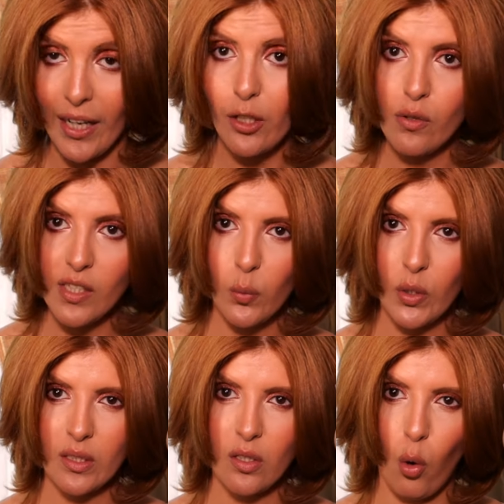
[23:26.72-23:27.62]
I used it
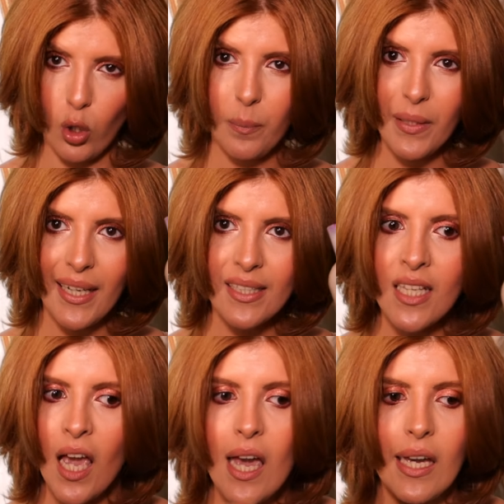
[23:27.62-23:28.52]
with Olaplex,
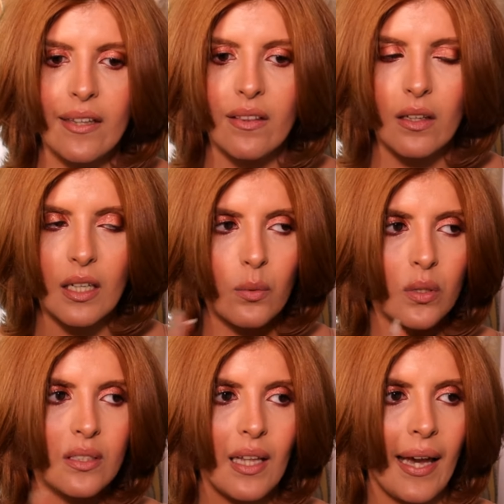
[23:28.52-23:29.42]
it
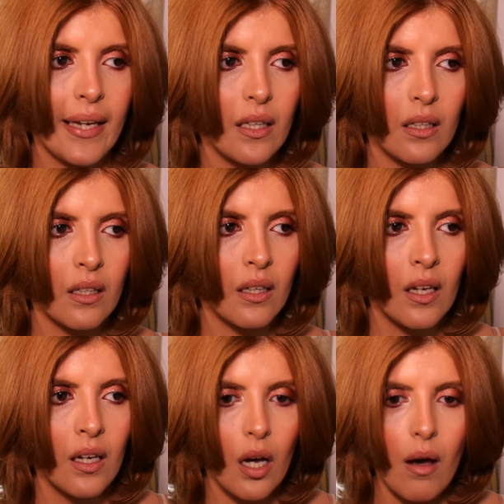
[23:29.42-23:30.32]
was like
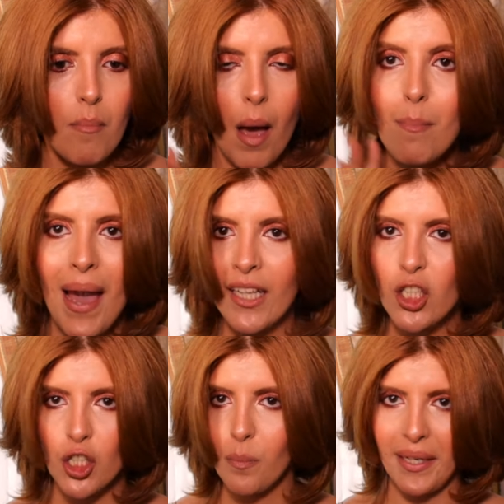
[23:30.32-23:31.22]
a
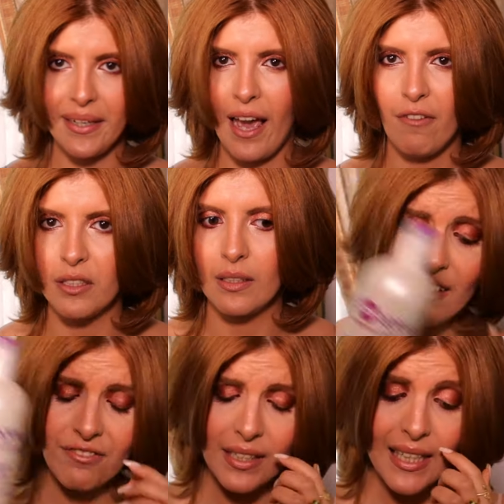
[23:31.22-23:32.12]
match made in heaven. I
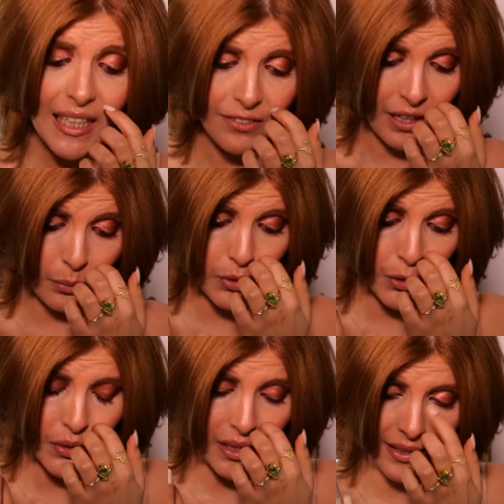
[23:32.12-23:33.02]
felt like if I was
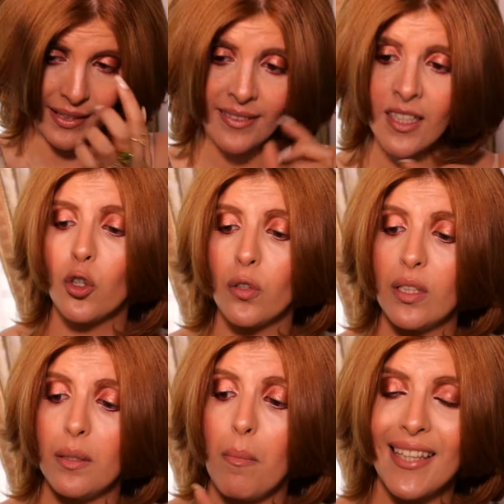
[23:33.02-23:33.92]
using this, so
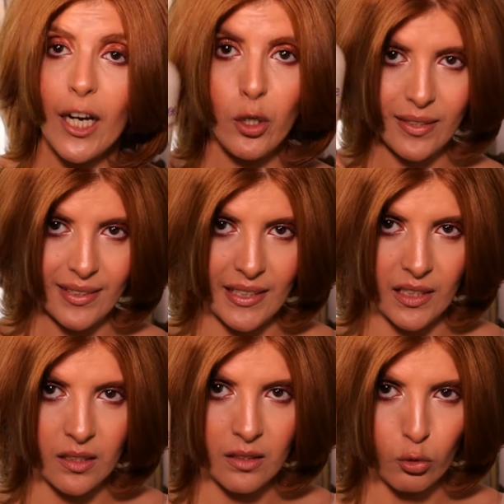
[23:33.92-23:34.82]
the
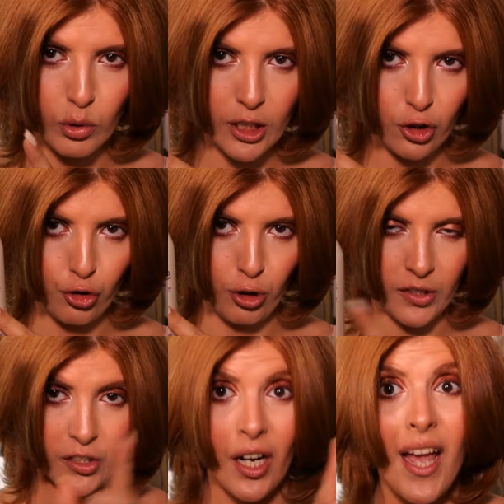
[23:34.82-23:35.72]
Keratin
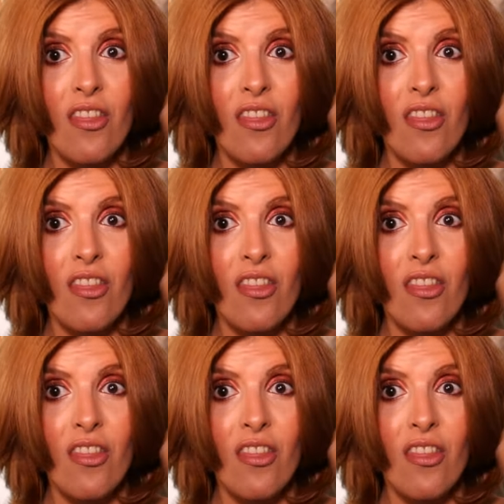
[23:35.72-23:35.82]
reconstructor,